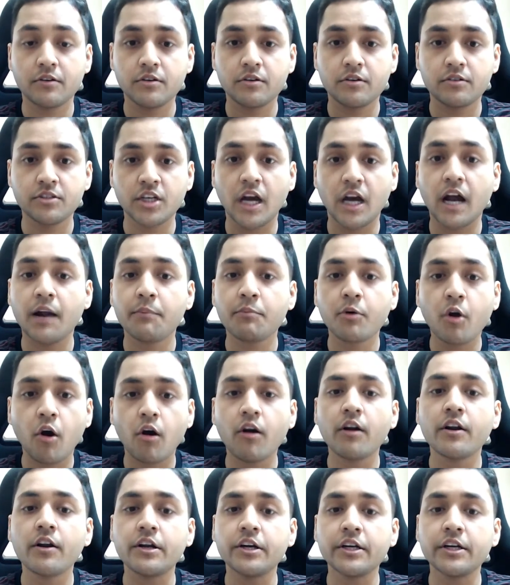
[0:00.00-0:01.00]
sharp
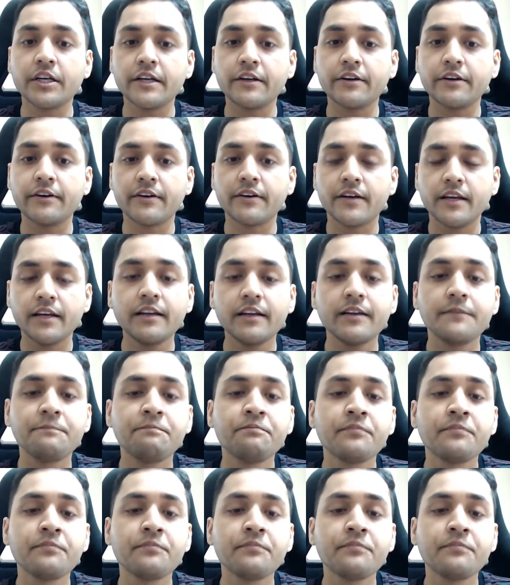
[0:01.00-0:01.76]
corner here, right?